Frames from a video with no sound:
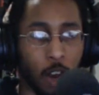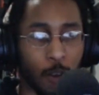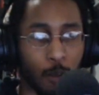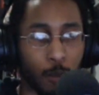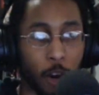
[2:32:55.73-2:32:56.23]

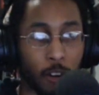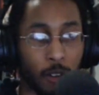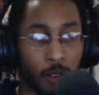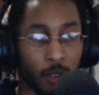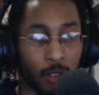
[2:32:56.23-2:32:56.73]
But
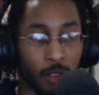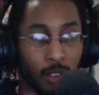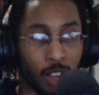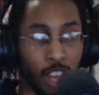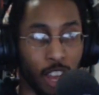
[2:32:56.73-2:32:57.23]

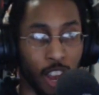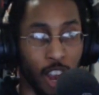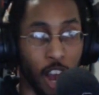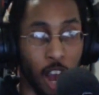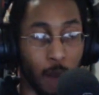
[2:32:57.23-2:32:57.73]

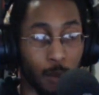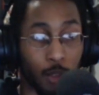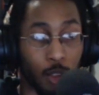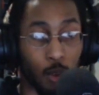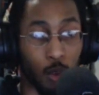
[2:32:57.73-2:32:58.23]
I'm
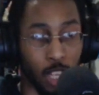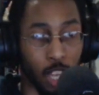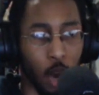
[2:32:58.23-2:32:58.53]
like,